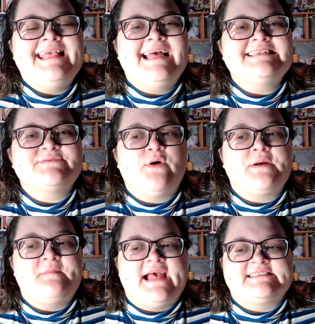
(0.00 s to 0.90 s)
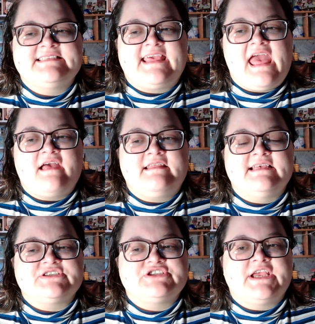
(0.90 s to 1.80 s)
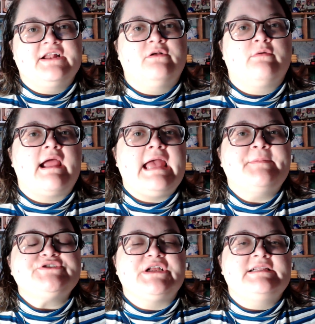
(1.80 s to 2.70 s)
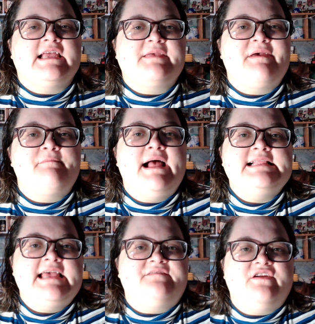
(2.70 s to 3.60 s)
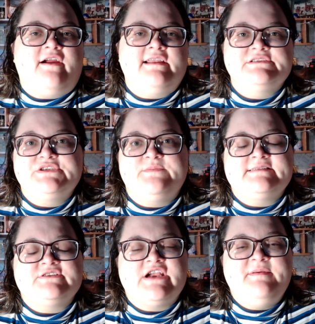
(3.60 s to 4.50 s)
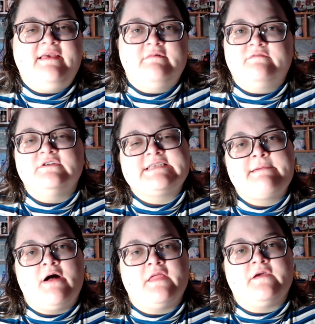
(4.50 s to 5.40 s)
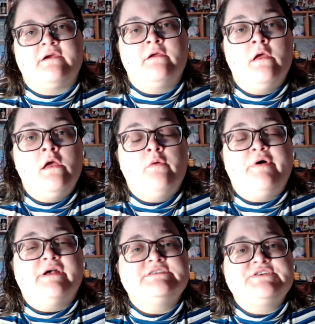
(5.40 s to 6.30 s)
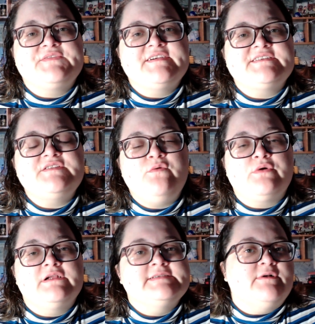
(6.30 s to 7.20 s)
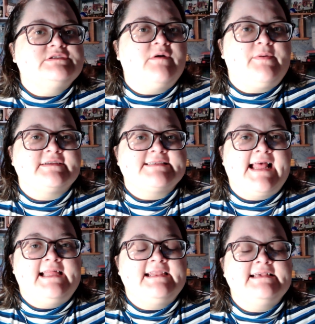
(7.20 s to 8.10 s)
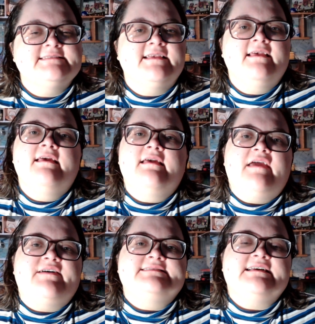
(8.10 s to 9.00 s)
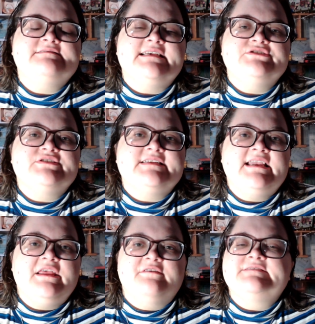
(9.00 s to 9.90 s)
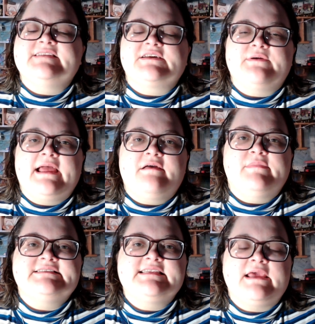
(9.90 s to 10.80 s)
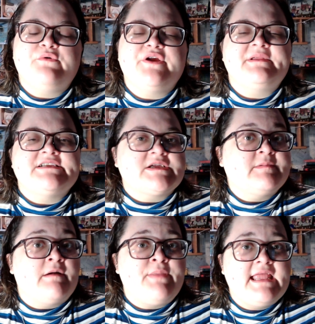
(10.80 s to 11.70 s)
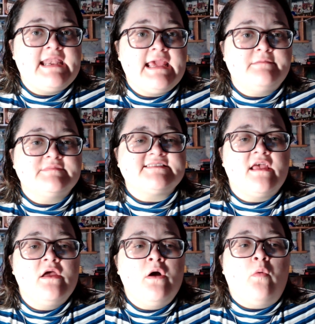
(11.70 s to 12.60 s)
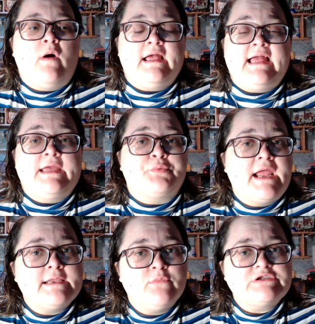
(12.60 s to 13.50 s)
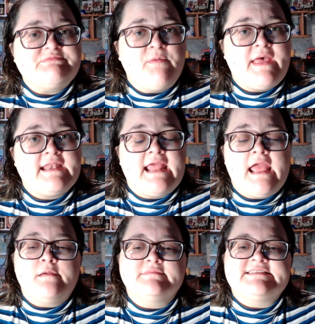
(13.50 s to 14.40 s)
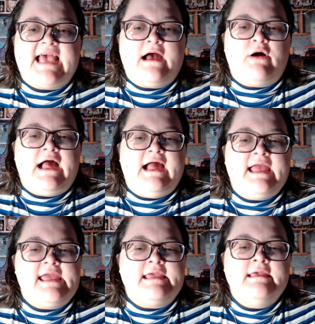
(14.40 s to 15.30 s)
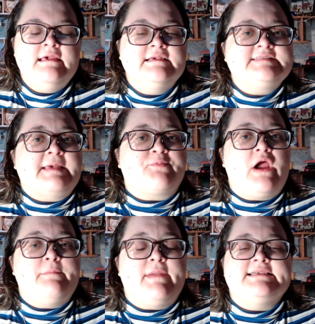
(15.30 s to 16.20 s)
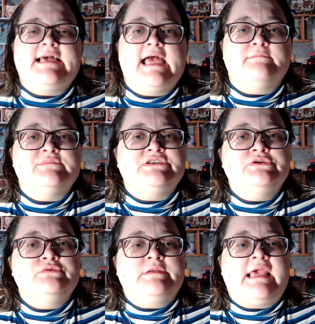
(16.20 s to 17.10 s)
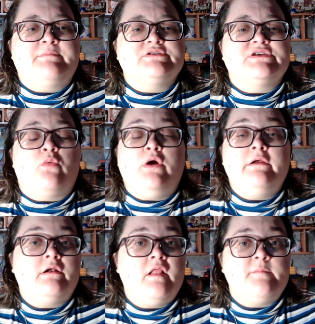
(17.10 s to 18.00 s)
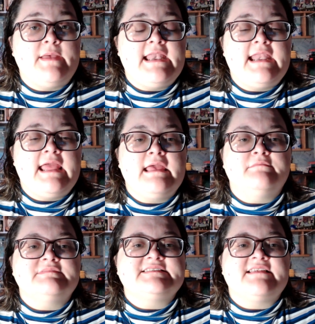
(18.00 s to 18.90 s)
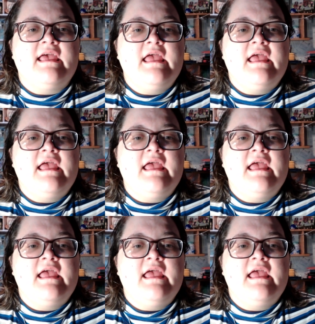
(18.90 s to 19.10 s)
guys, and welcome back to the Chaotic Kitz channel, where I, Michelle, document my life here on YouTube as I try to become a full-time author, but also traverse the world's multiple personalities. If that sounds interesting to you, stick around. But today we're going to be talking about pen names, why I write in multiple pen names, how I separate my time to be able to work on all the pen names,